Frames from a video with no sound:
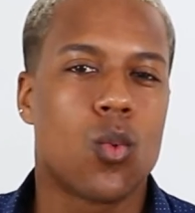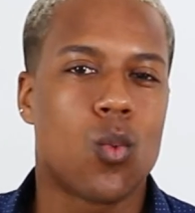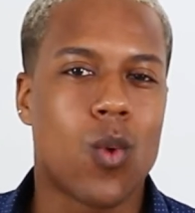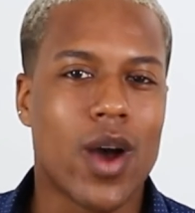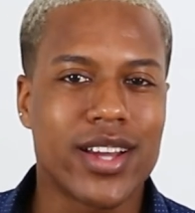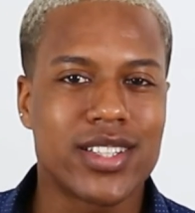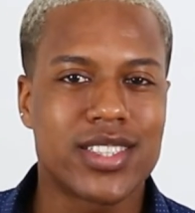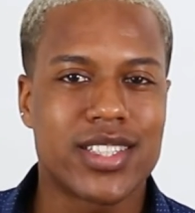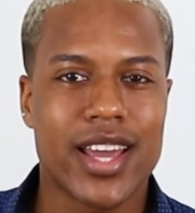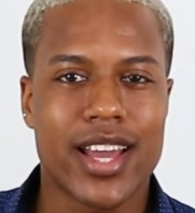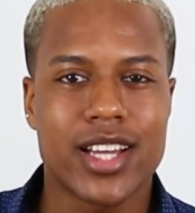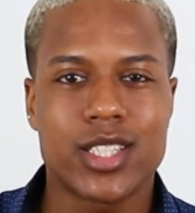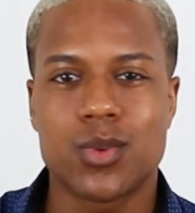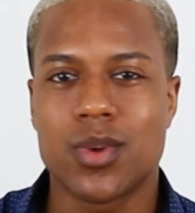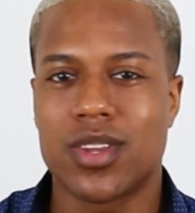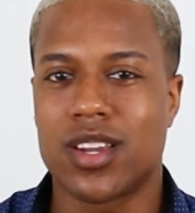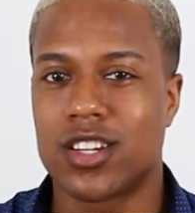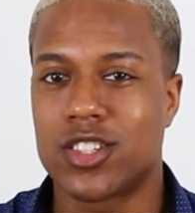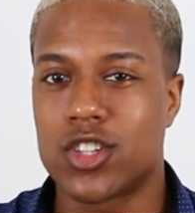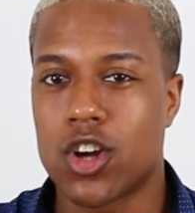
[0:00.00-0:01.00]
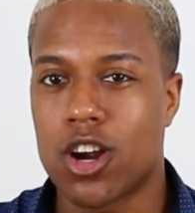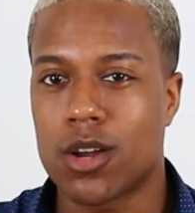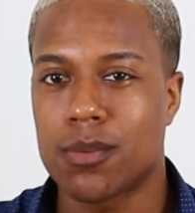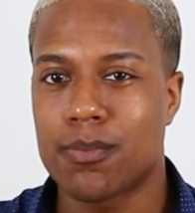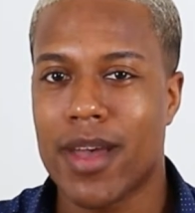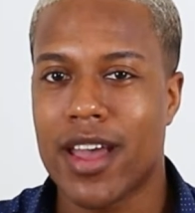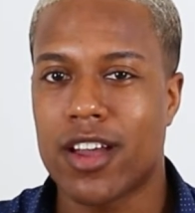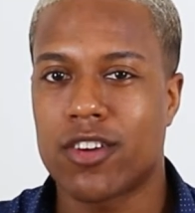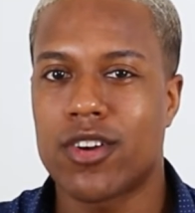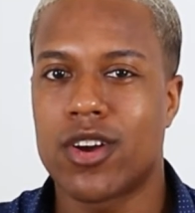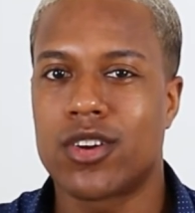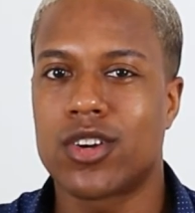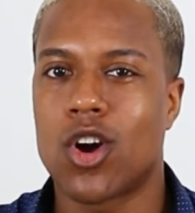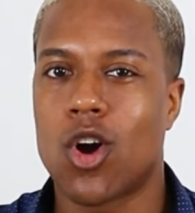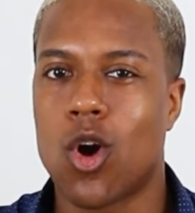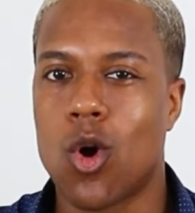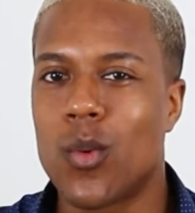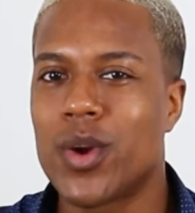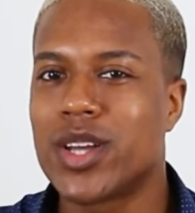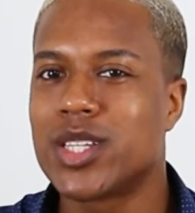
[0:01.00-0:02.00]
White text in a dark
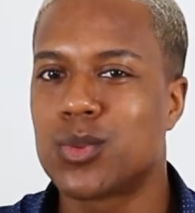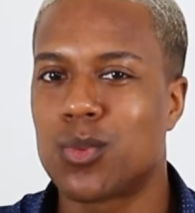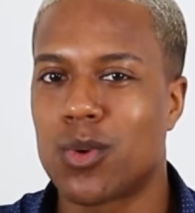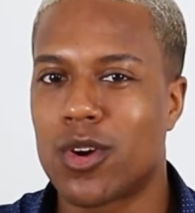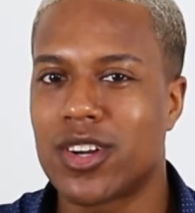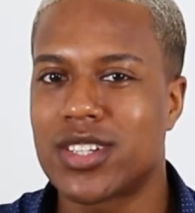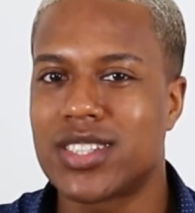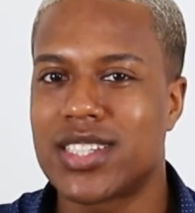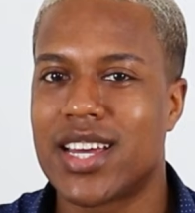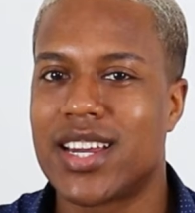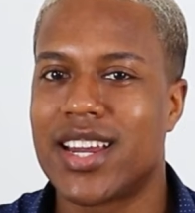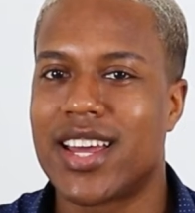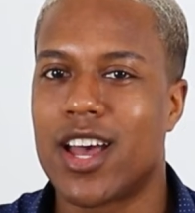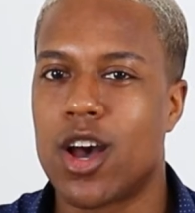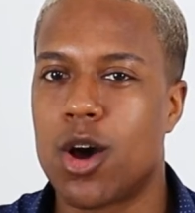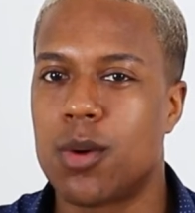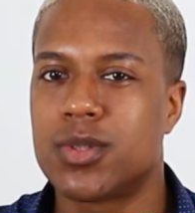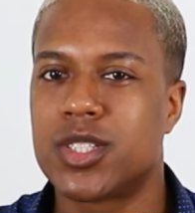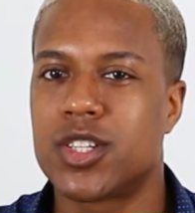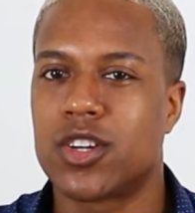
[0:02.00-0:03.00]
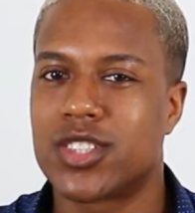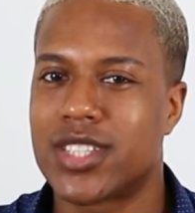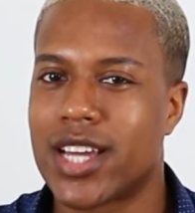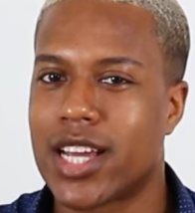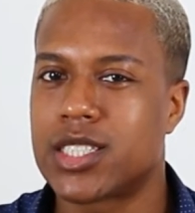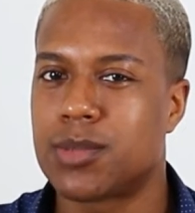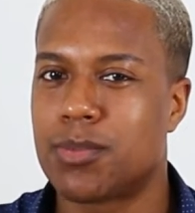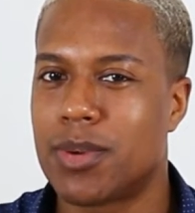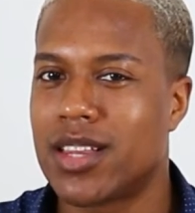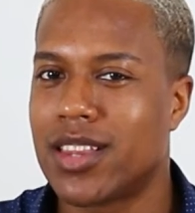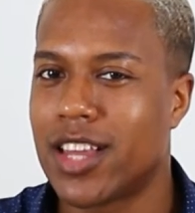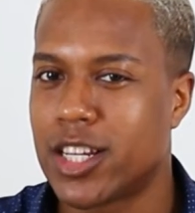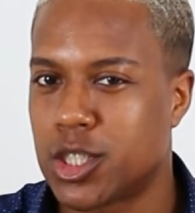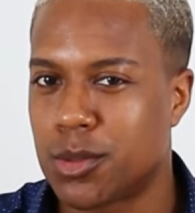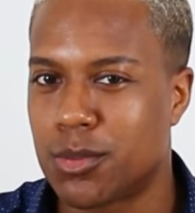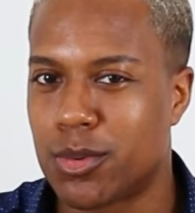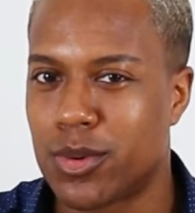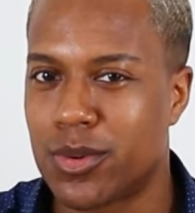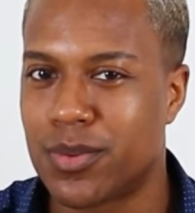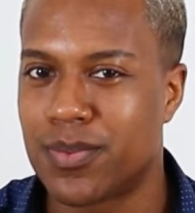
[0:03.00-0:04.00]
background always works, and it helps your text be
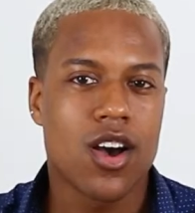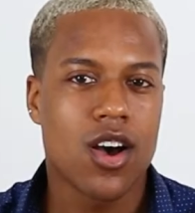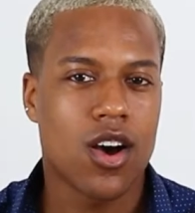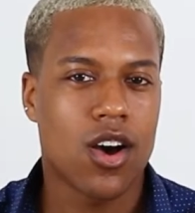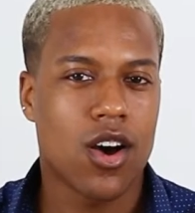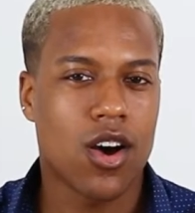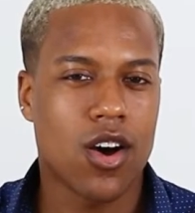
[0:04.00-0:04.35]
legible.